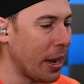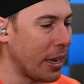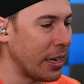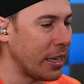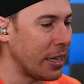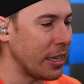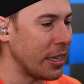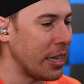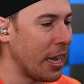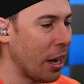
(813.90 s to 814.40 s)
idea.
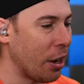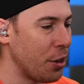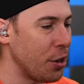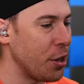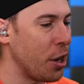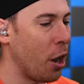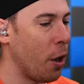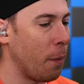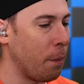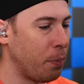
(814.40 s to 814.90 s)
There you
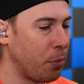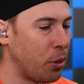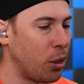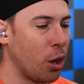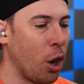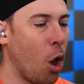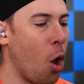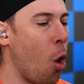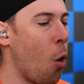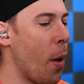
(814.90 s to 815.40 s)
go.
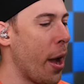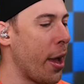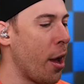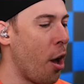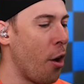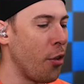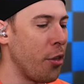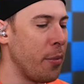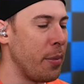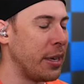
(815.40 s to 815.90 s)
Throw away
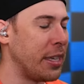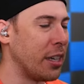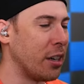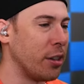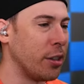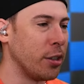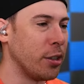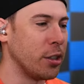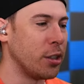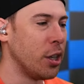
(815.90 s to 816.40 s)
all the
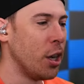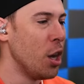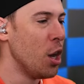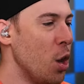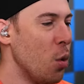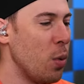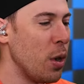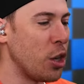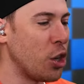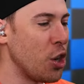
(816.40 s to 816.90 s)
materials.
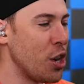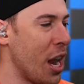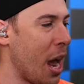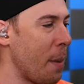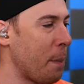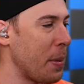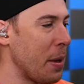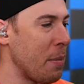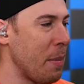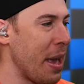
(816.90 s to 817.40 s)
We should
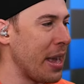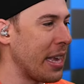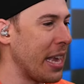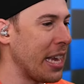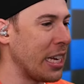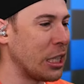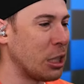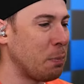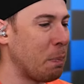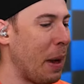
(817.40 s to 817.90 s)
not be
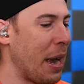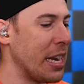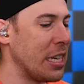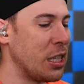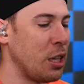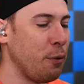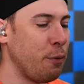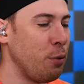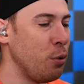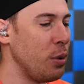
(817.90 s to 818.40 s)
making
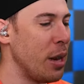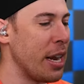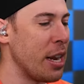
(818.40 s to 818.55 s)
spicy food